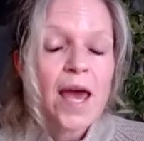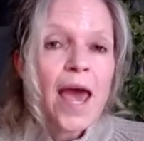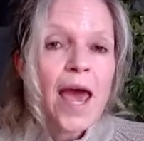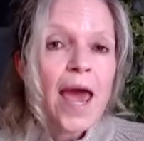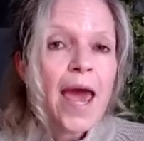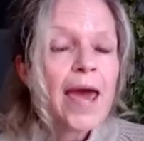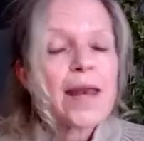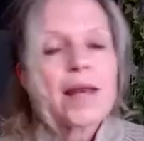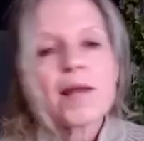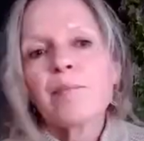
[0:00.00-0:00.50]

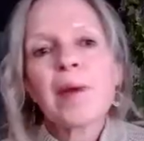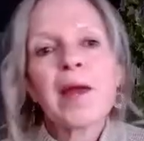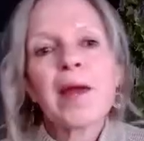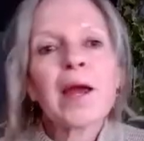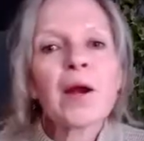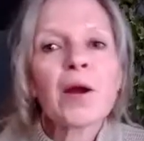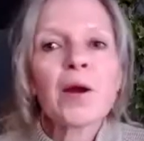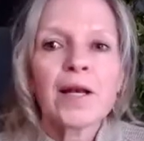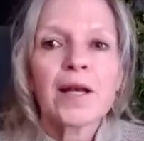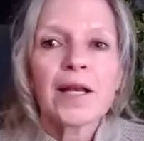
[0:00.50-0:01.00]
And
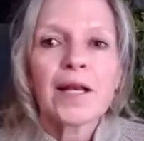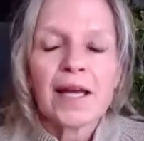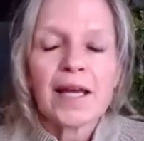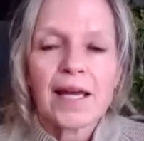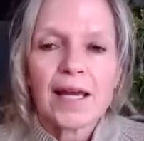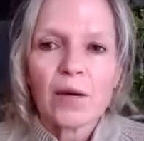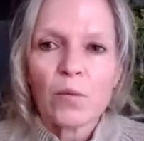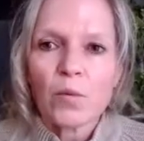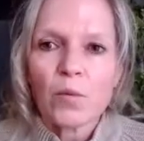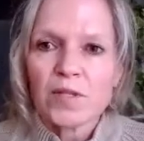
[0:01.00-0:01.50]
apparently
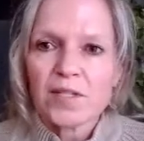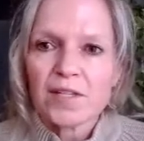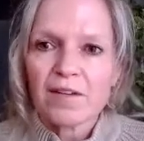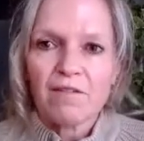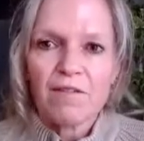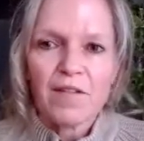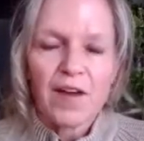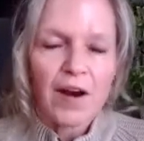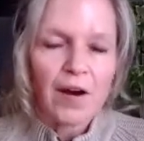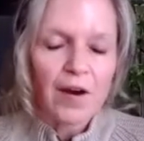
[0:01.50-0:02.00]
it was a
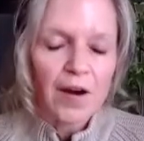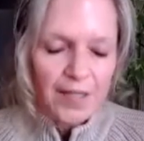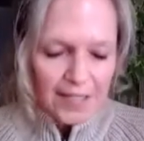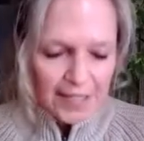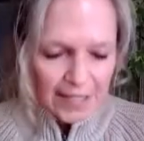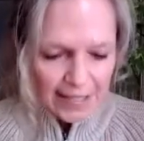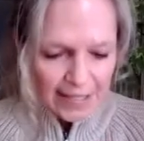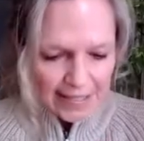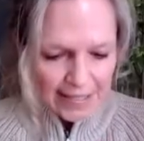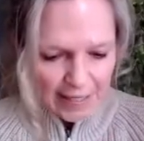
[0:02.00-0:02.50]
very
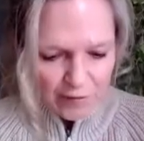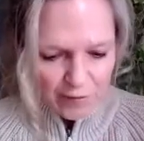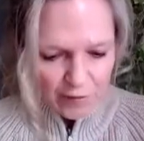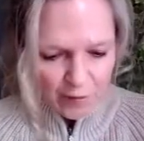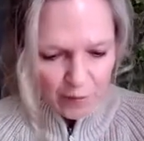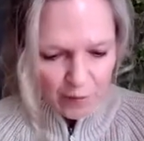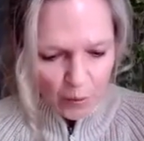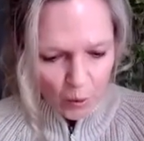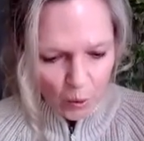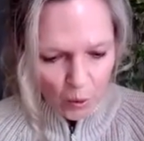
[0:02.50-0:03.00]
successful
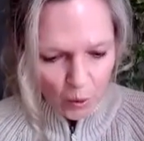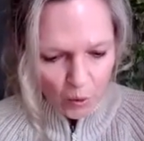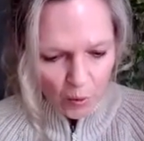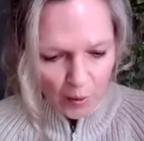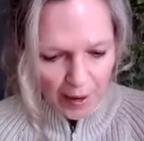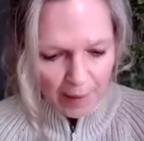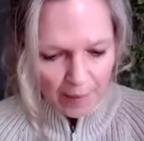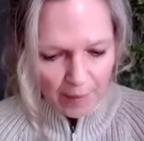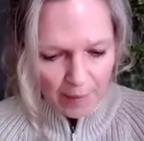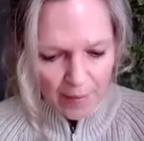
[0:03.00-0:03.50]

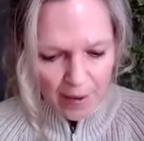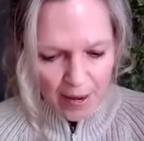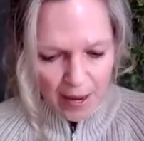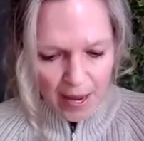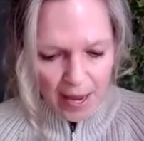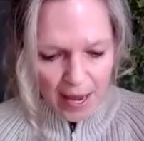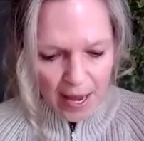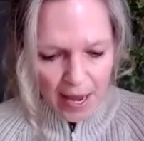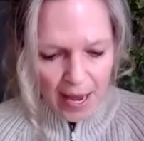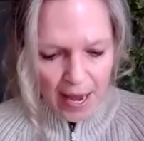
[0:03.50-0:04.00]
program.
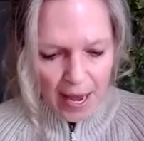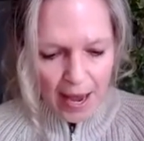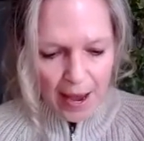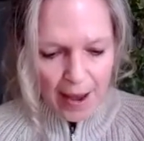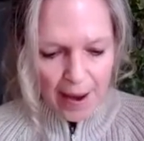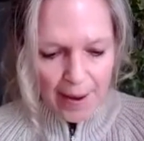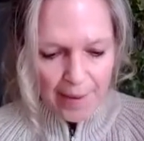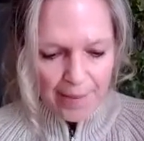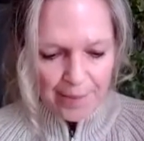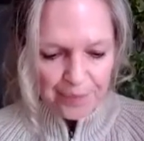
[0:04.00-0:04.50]

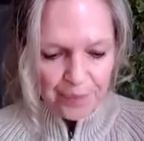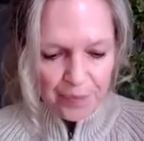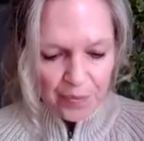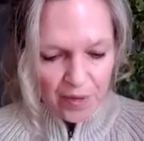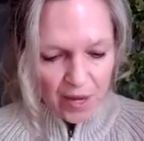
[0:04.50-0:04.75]
Um,